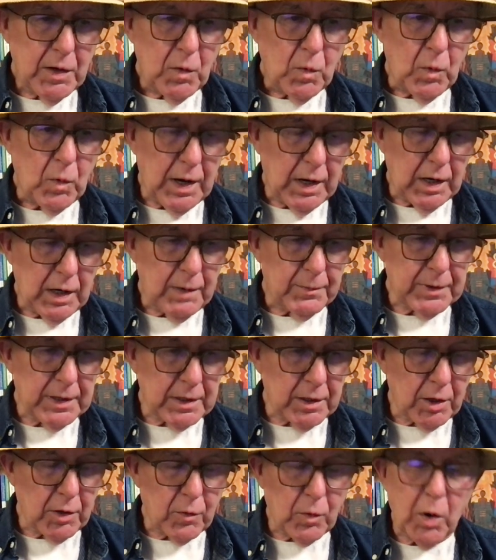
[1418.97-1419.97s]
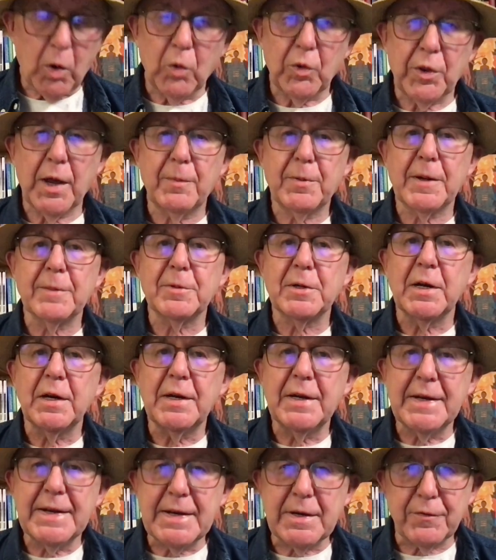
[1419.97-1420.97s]
Well, I'm getting on a roll there, but I'm going
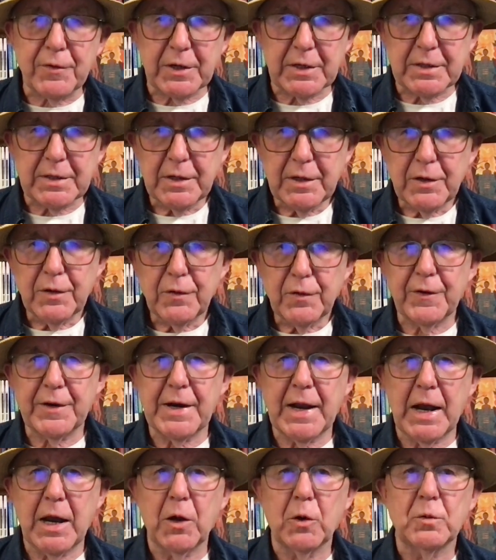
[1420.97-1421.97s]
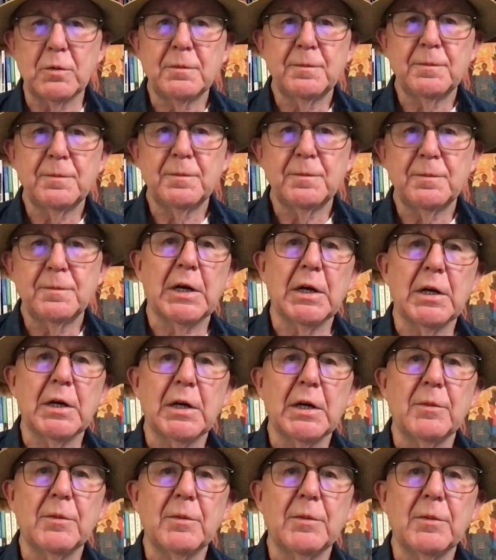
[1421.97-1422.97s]
to leave it for now.
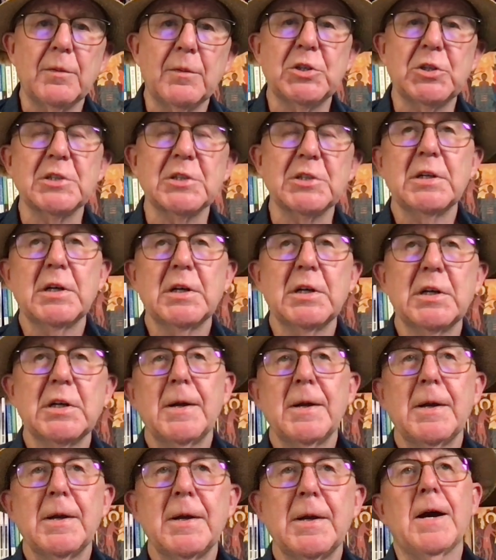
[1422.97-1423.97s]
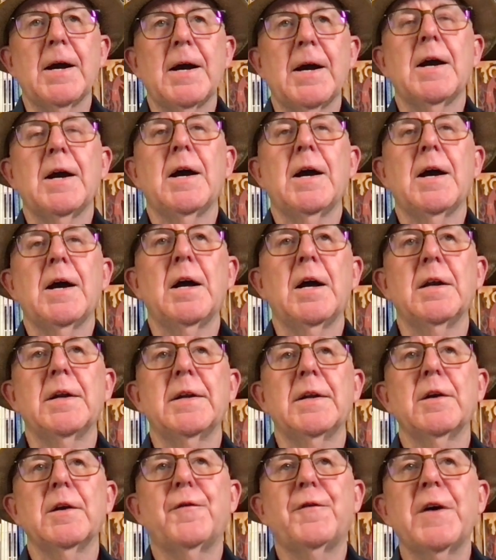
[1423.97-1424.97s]
It's just a
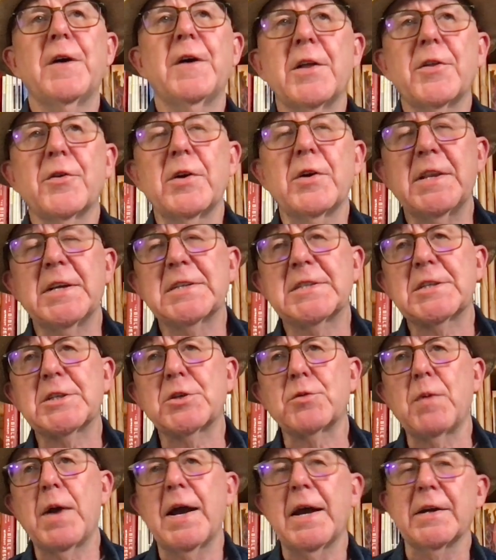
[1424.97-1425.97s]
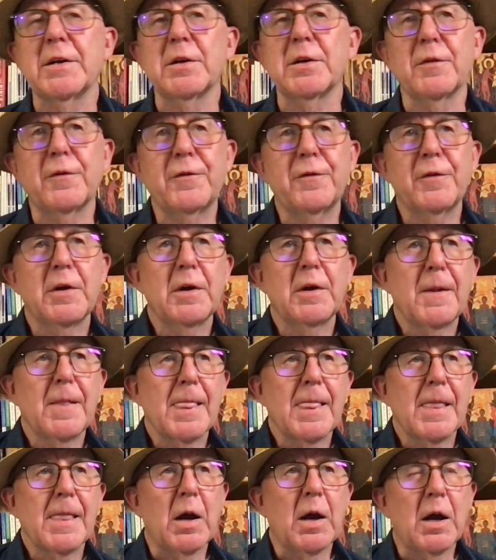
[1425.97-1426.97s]
little further in this thread of
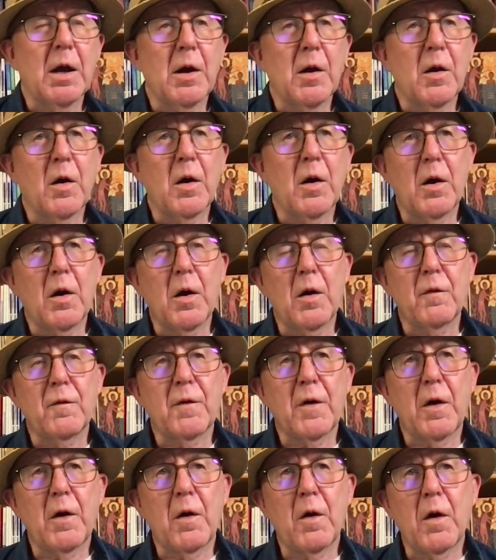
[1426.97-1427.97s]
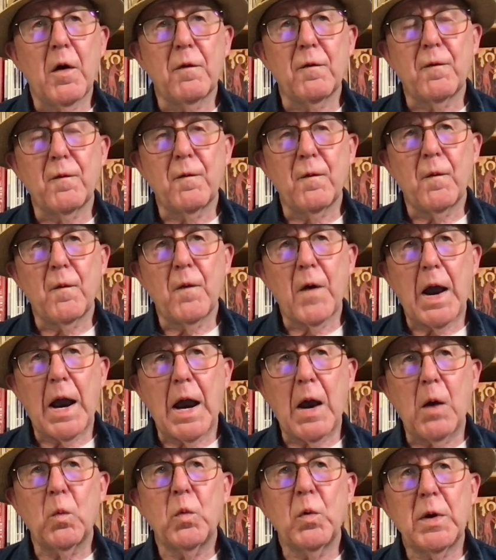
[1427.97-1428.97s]

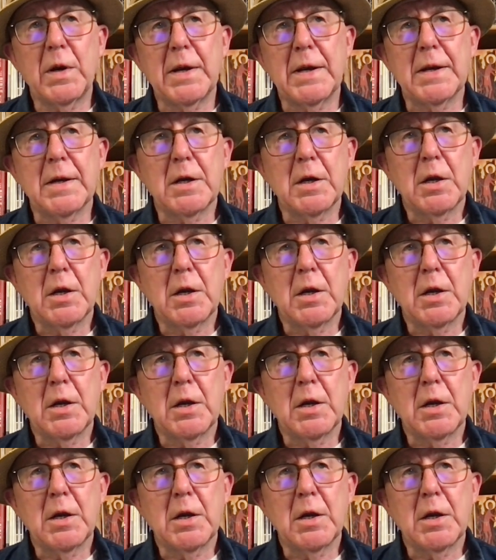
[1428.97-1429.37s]
how we